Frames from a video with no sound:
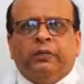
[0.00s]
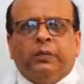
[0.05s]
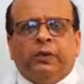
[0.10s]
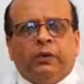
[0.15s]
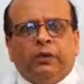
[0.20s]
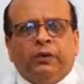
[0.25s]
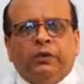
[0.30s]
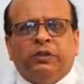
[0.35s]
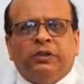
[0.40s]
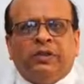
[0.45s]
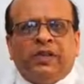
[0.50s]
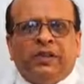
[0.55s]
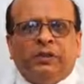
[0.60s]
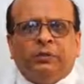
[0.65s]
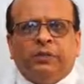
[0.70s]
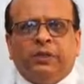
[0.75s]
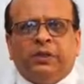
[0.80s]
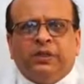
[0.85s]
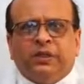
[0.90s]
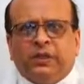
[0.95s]
because it
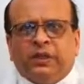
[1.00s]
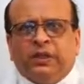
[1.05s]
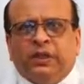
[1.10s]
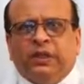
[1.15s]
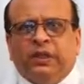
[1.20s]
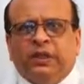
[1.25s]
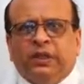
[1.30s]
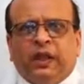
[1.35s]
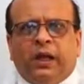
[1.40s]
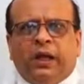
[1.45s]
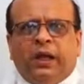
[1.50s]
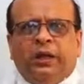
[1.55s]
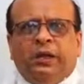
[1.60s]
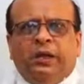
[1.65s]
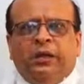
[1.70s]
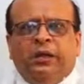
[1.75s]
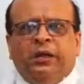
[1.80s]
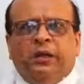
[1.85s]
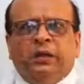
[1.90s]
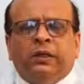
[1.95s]
has been seen that
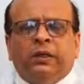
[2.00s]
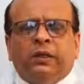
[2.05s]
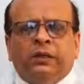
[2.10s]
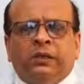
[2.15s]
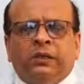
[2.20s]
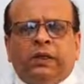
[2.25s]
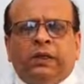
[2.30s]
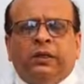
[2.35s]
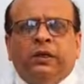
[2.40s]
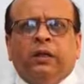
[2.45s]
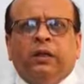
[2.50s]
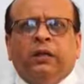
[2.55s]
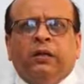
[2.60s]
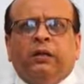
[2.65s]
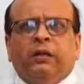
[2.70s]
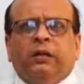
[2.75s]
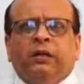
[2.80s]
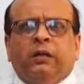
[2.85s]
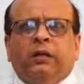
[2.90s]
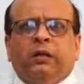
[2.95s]

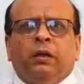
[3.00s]
certain